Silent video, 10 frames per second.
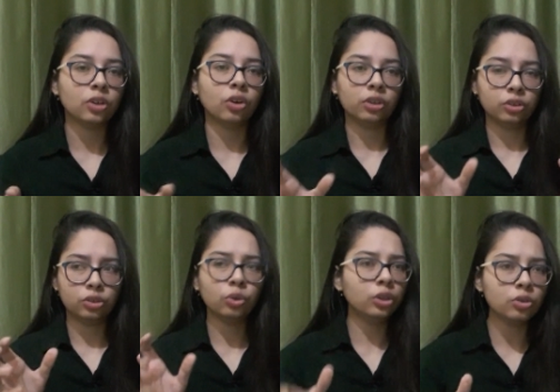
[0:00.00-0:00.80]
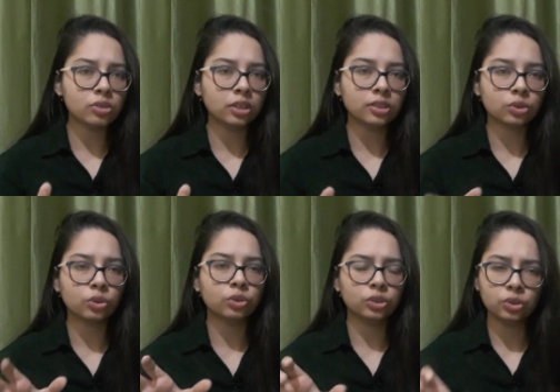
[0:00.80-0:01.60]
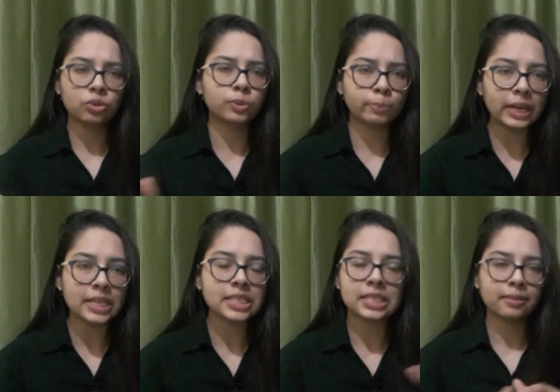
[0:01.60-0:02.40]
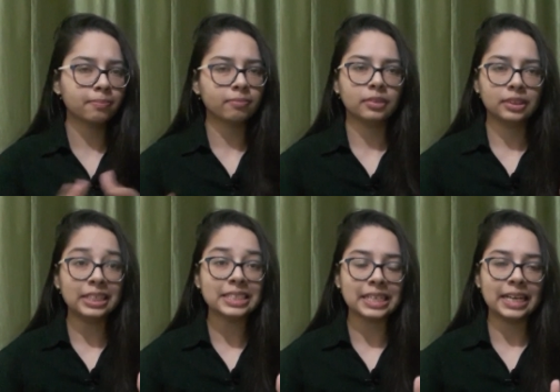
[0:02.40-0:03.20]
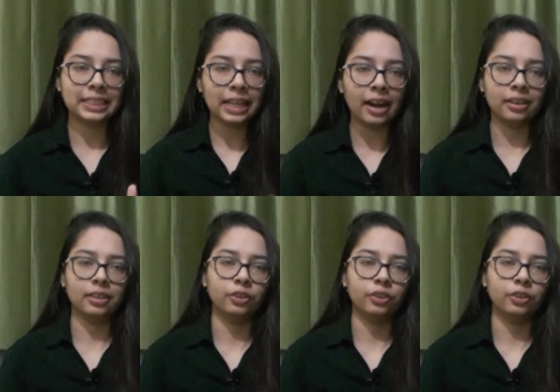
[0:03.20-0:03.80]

or don't use underscore, use space, things like that.